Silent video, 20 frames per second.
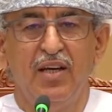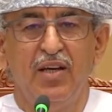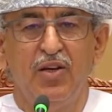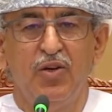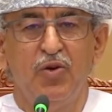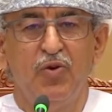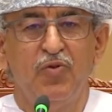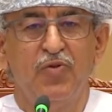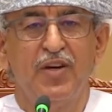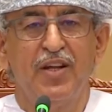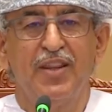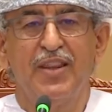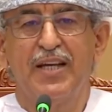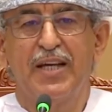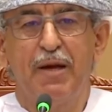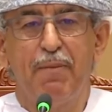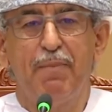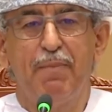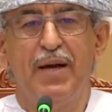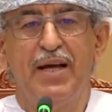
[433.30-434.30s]
You've got the
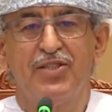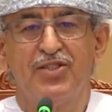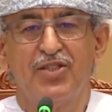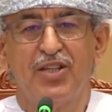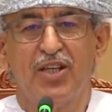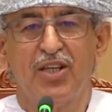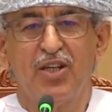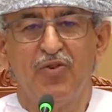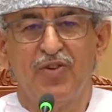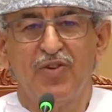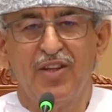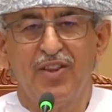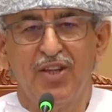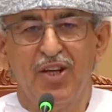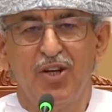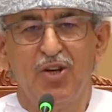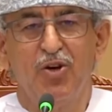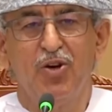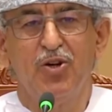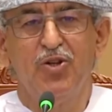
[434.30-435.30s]
capacity, you've got
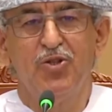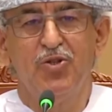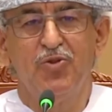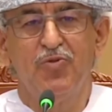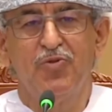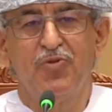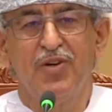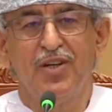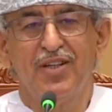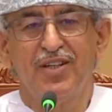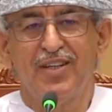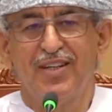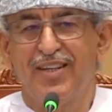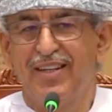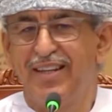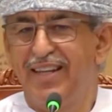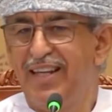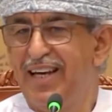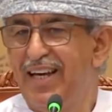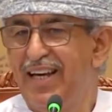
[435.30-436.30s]
the knowledge, you've
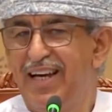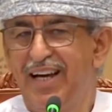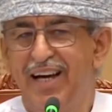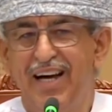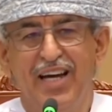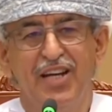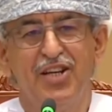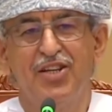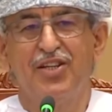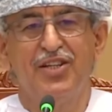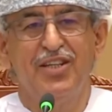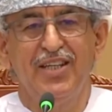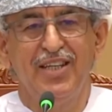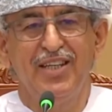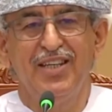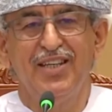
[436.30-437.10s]
got the IT,